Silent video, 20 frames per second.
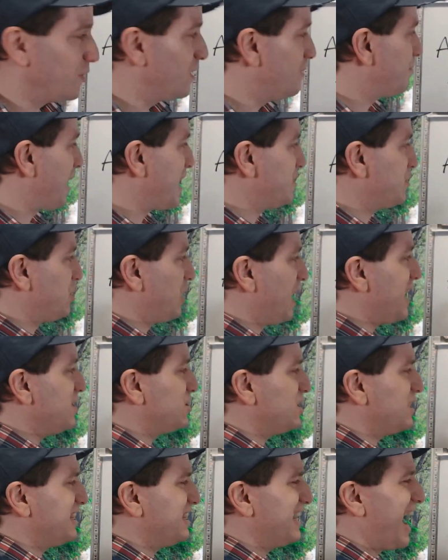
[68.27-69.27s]
it by
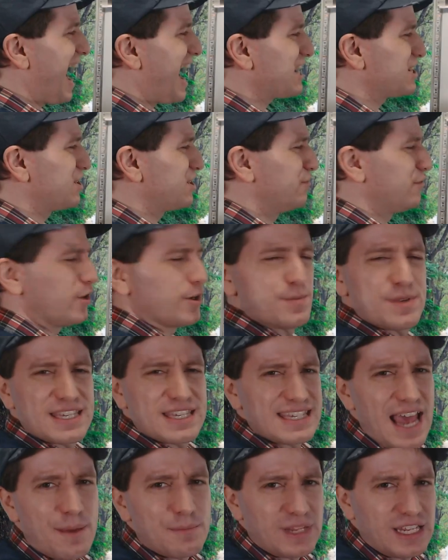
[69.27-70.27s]
changing the action verb stem